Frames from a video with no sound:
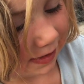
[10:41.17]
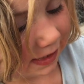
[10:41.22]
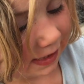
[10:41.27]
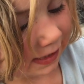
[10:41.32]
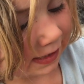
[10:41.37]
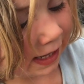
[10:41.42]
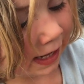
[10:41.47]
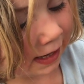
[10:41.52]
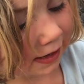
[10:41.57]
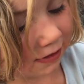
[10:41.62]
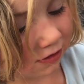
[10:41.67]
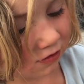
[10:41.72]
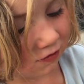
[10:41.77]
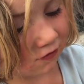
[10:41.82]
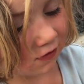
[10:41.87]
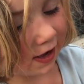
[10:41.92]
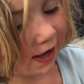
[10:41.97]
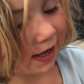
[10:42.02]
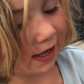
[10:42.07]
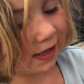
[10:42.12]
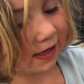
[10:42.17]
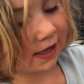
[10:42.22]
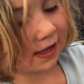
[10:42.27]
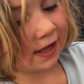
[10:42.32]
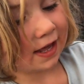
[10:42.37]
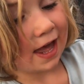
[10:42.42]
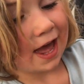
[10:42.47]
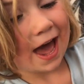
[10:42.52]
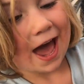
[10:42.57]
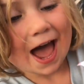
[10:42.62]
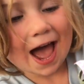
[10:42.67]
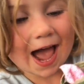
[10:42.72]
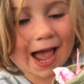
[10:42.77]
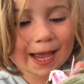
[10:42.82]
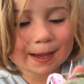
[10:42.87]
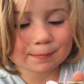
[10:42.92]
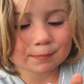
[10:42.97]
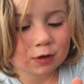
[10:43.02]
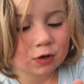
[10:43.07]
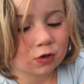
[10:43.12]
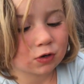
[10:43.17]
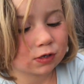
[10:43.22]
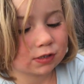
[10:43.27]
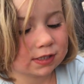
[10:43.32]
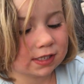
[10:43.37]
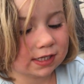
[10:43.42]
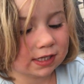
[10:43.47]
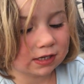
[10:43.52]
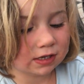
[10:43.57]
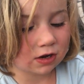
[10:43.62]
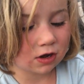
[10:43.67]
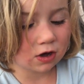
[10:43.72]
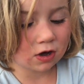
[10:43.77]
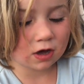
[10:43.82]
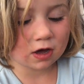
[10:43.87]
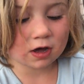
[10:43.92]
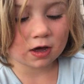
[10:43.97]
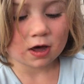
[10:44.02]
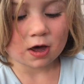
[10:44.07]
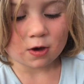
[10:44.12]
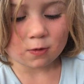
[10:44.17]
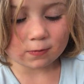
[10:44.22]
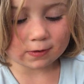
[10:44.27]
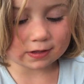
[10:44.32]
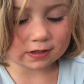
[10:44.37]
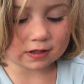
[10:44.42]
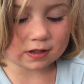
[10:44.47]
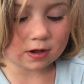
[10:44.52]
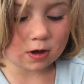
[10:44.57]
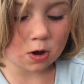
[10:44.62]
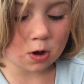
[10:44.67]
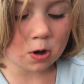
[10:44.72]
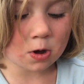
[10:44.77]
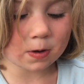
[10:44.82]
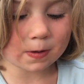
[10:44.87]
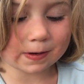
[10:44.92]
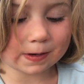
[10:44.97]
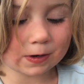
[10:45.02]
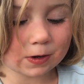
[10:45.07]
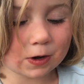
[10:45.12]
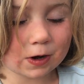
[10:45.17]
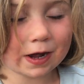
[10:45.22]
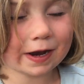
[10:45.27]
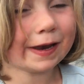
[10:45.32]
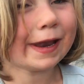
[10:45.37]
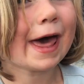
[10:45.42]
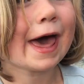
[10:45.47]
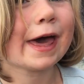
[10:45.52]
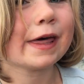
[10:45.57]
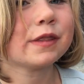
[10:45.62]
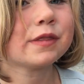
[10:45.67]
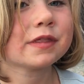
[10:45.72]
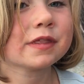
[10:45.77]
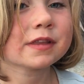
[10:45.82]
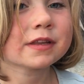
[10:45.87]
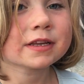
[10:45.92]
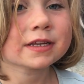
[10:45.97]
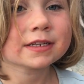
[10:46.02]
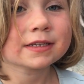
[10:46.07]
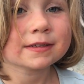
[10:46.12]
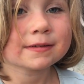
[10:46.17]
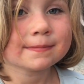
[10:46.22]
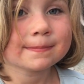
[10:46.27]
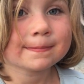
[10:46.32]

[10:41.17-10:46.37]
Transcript: And that's why I'm holding her with her in her nest.